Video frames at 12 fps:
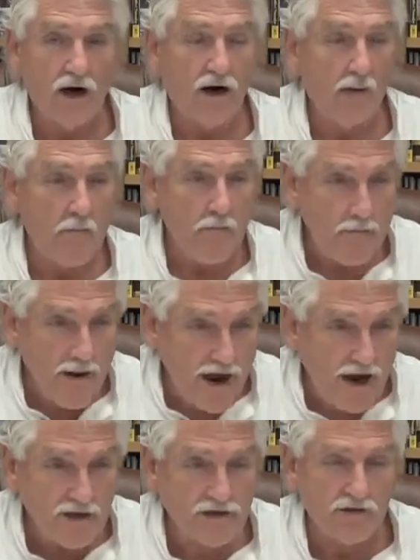are a
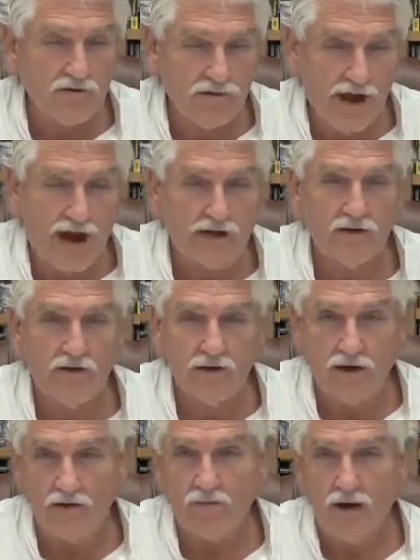major factor
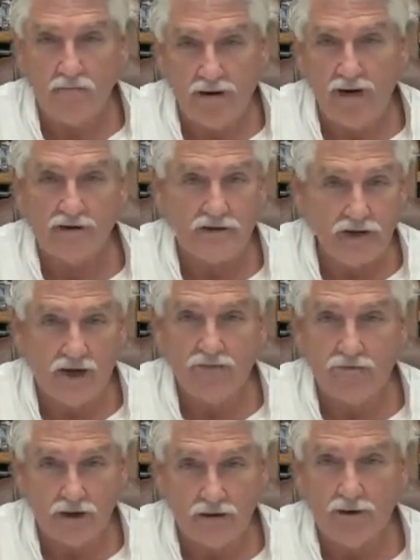in what man's
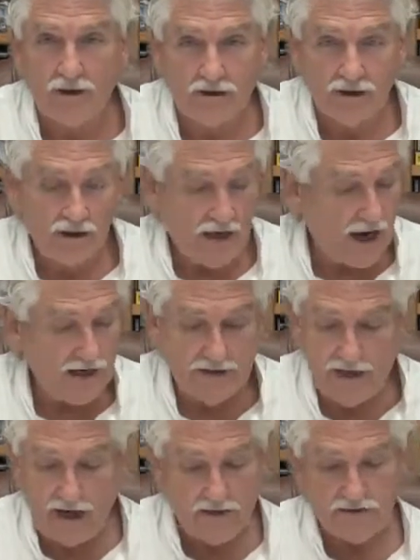suffering with. I
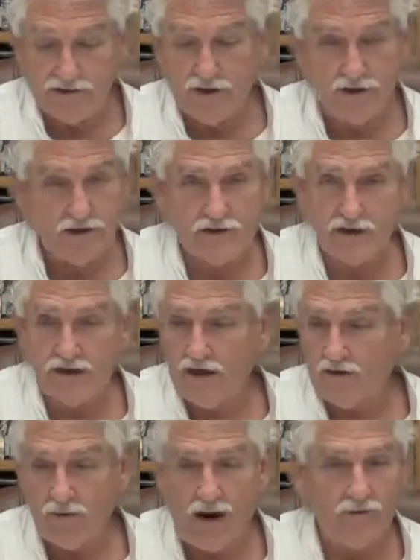doubt seriously
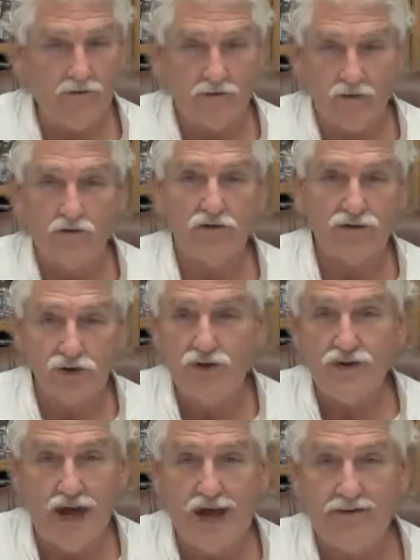around the world
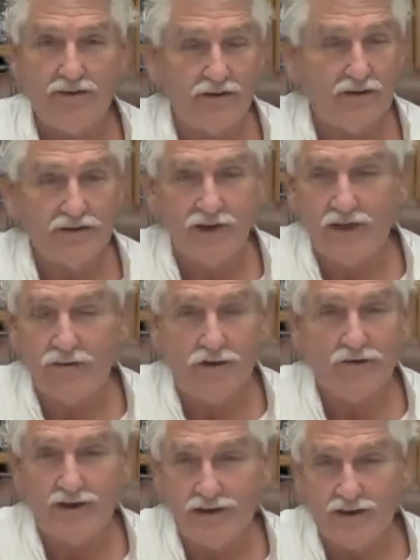today that there's
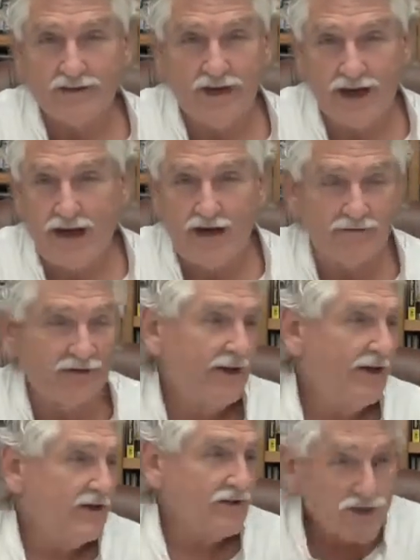anyone that doesn't have
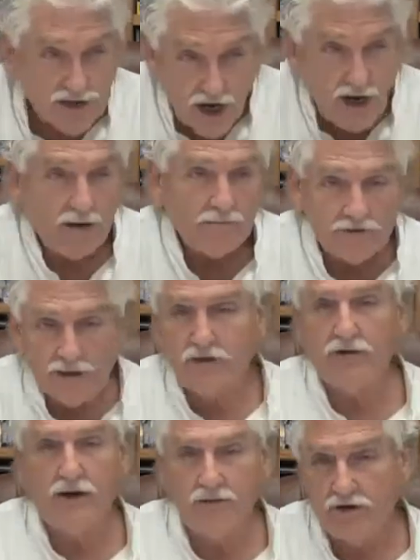some
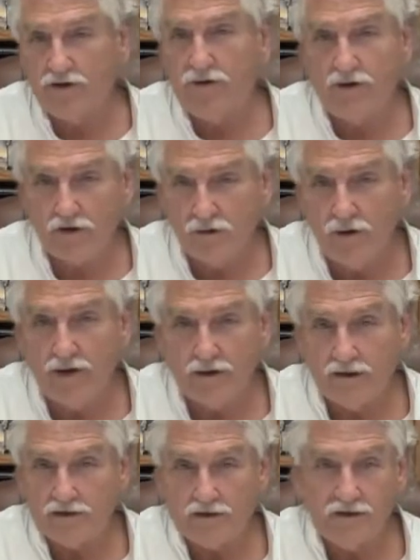degree of adrenal
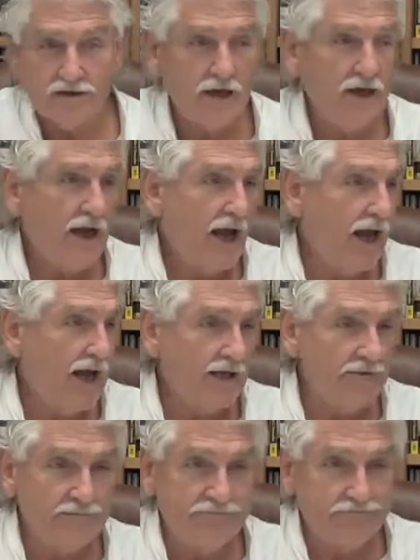weaknesses,
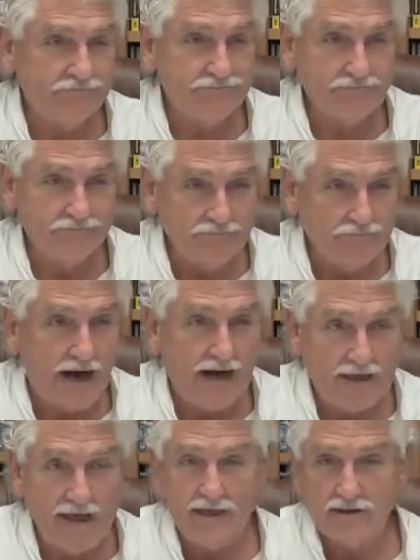and my
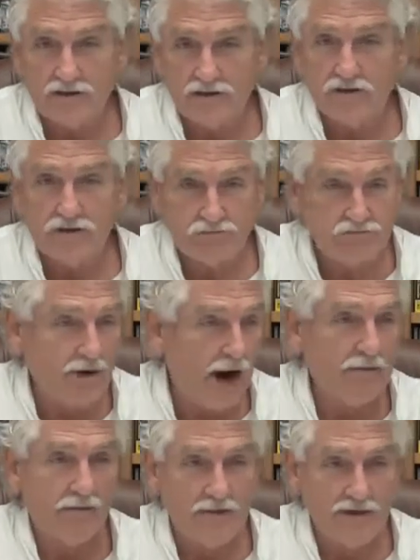guess is
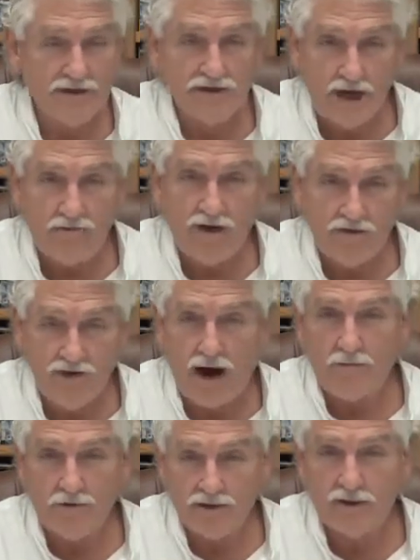probably
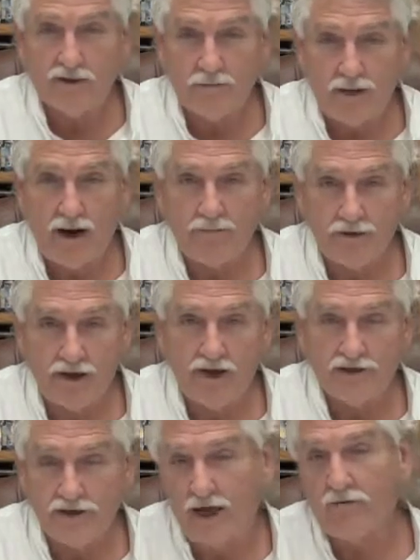75% of the
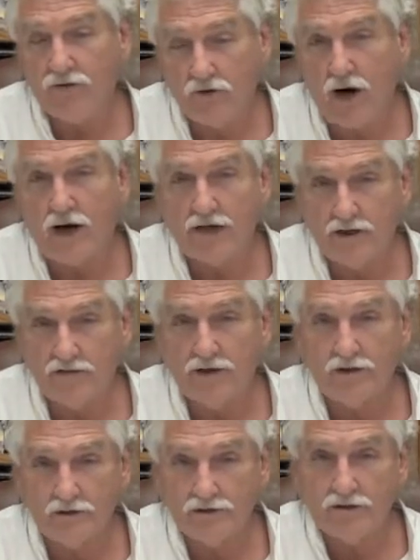population have chronic
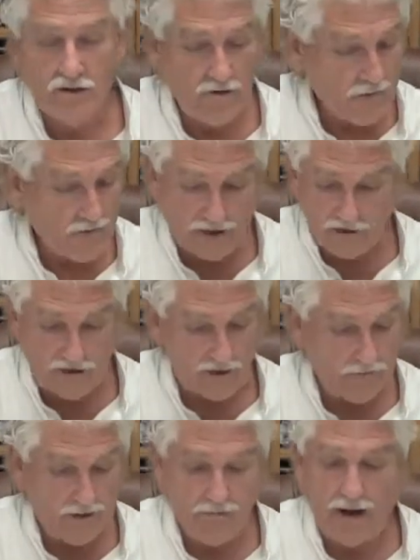adrenals. That's going to
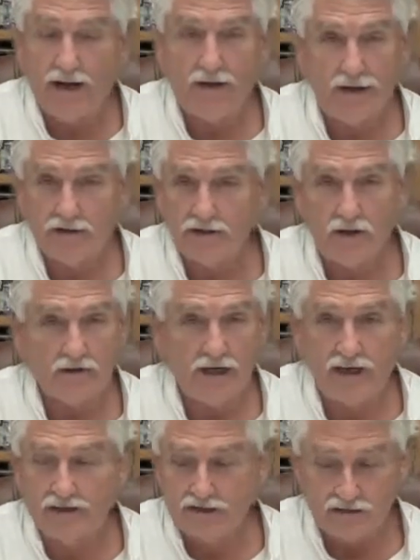be my guess on
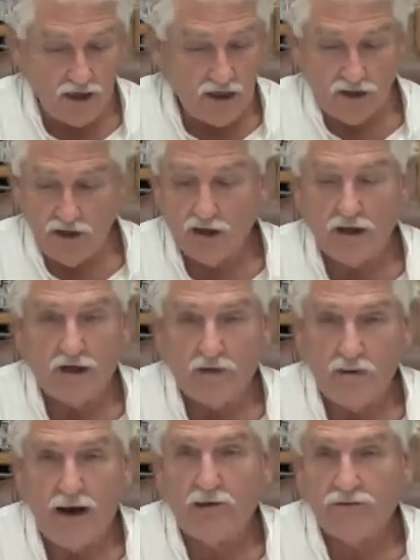that. Just looking
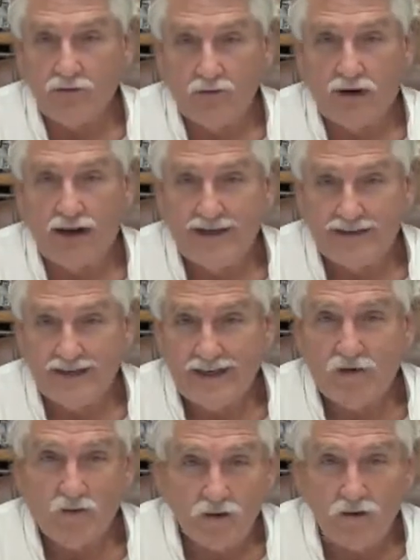around from what I
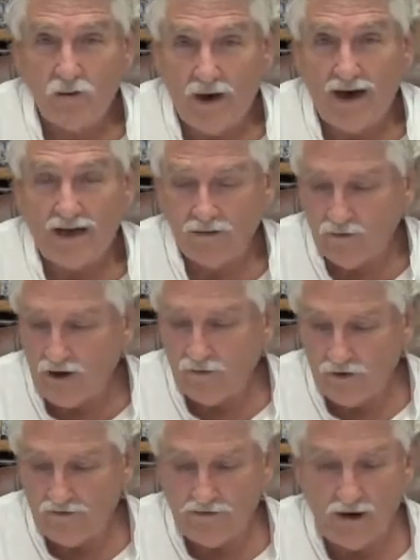see worldwide and what
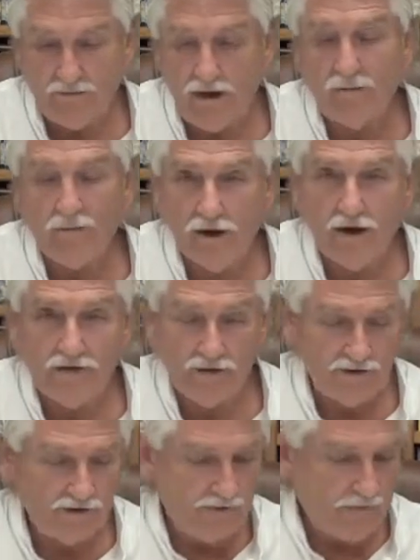we've come up with,
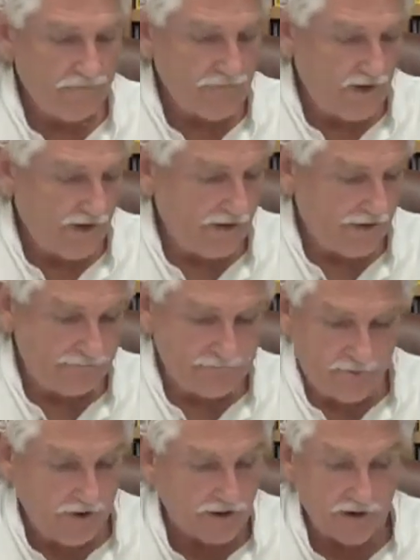
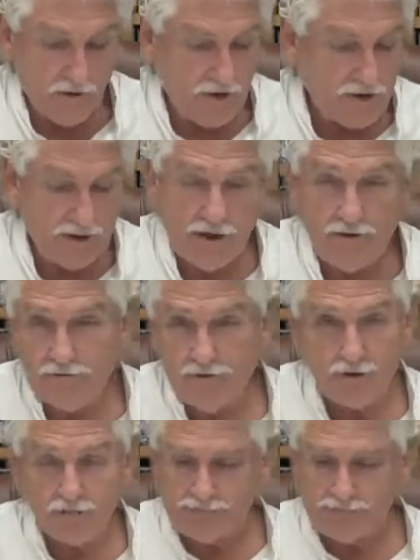depending where you live,